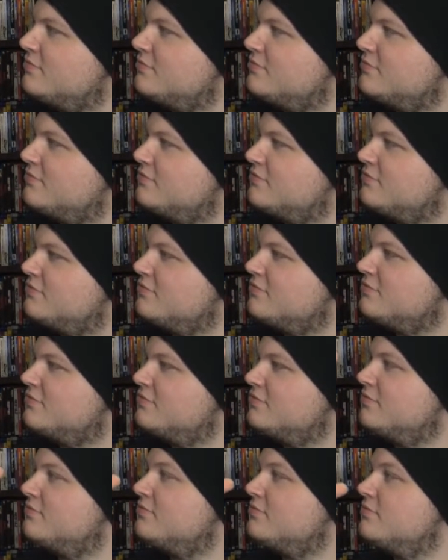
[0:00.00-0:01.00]

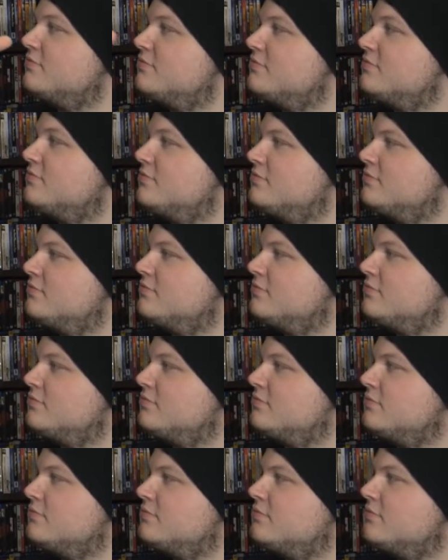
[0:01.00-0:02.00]

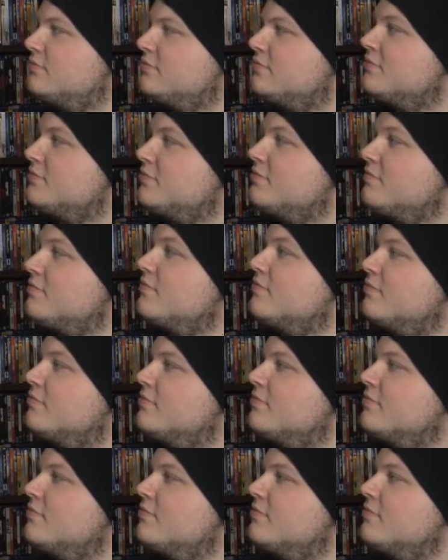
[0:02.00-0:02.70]
This person isn't speaking.